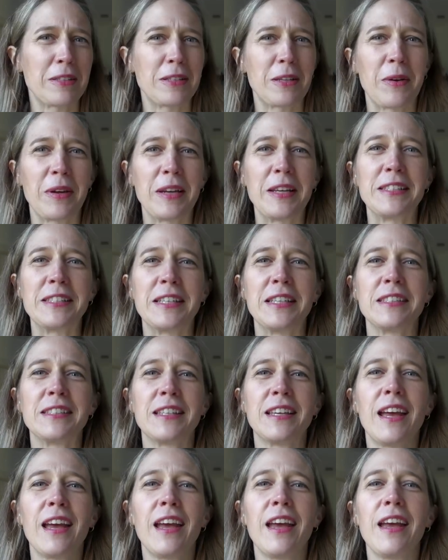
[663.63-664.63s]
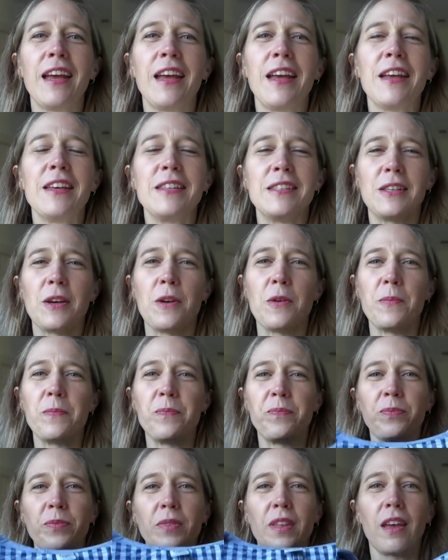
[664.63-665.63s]
sewing, it says. So
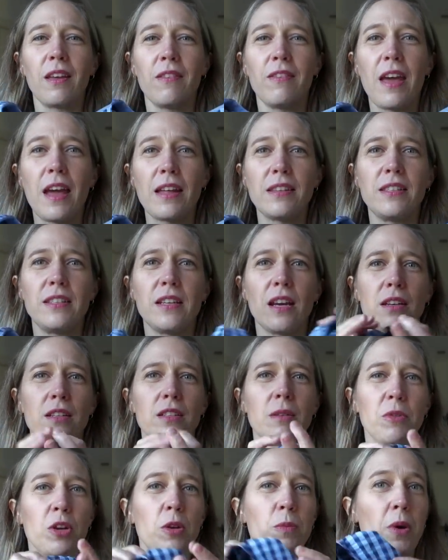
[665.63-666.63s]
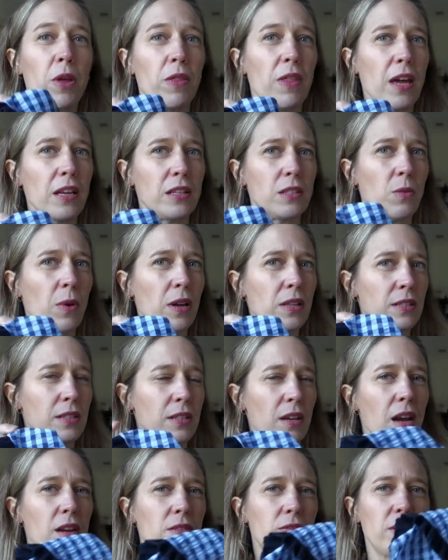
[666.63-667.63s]
that's done. So I'm going to put that to one
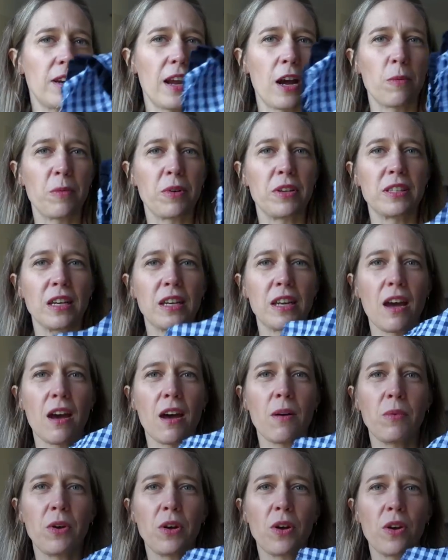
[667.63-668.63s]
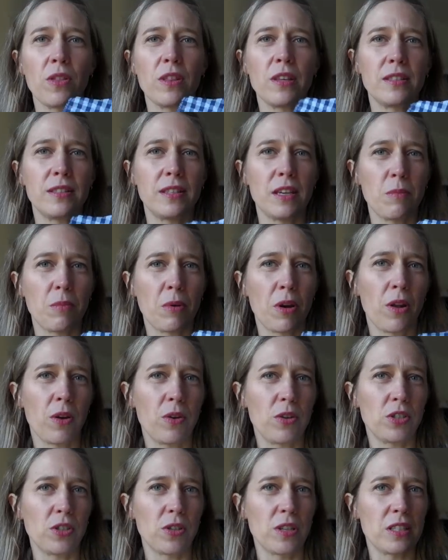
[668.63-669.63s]
side for now because I can't work on the zip
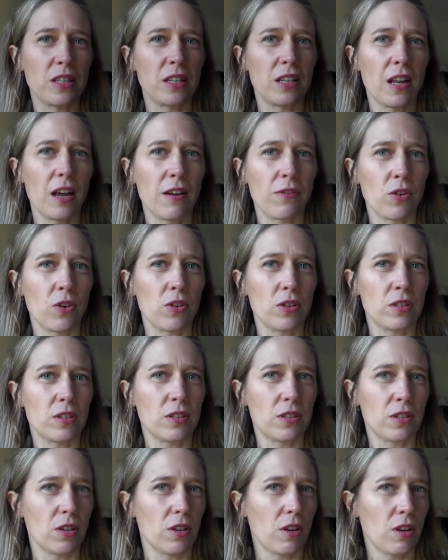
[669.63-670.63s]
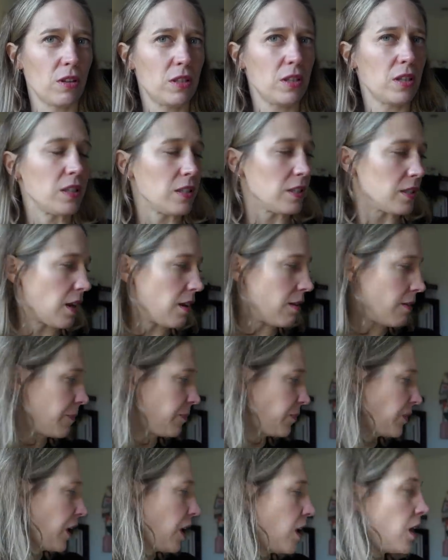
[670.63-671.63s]
closure until I've got the skirt done.
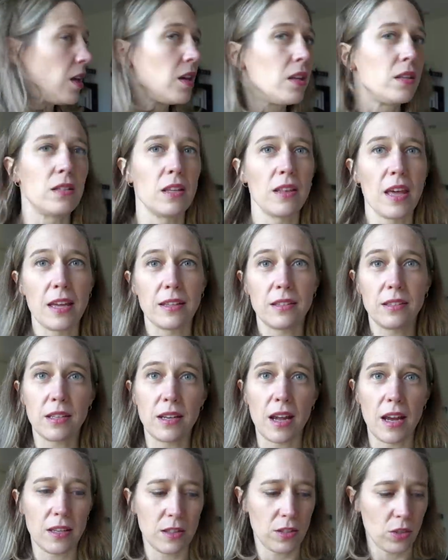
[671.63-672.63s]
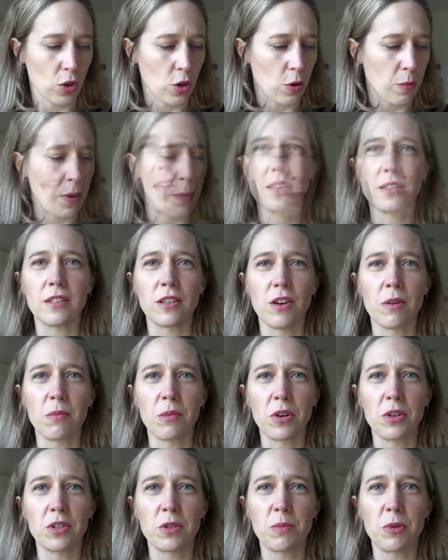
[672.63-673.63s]
So that's today's job. So
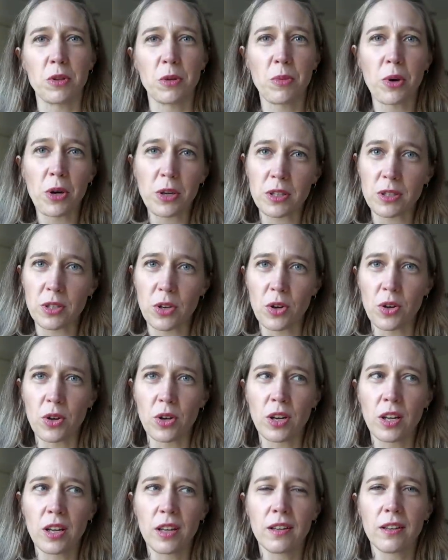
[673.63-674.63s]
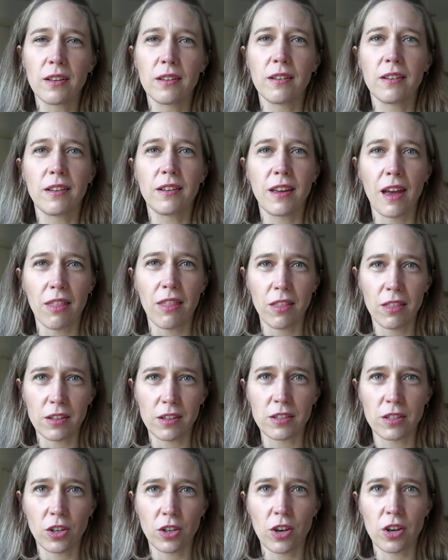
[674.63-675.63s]
I'm going to put the pockets on, gather
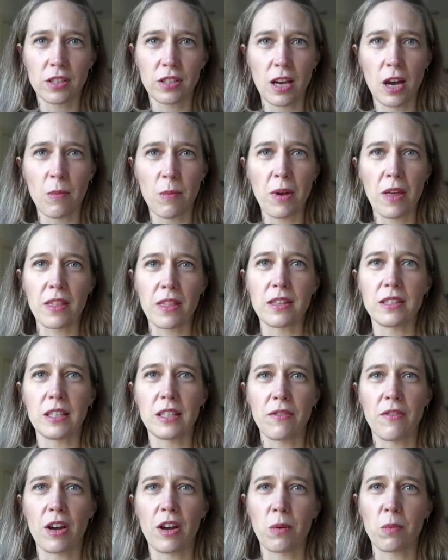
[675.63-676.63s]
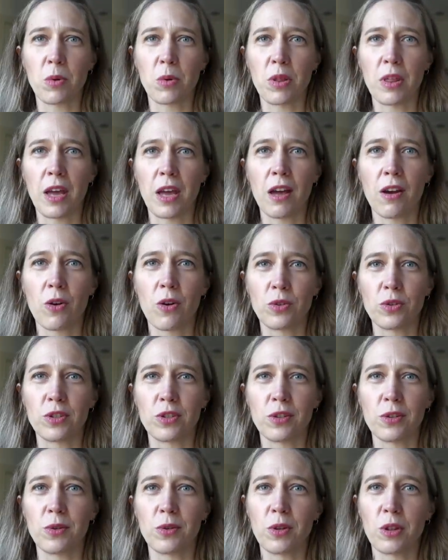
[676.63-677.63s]
the skirt up, and then see if I can put that
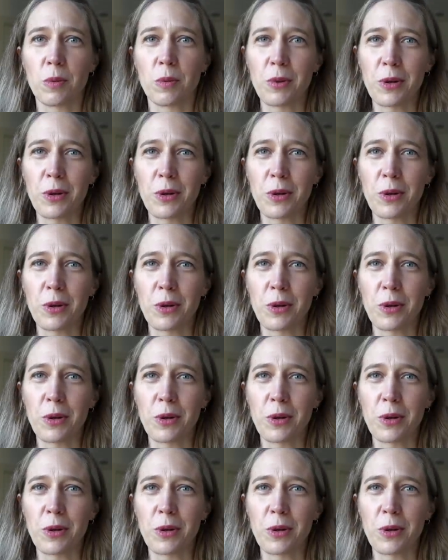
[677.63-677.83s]
onto the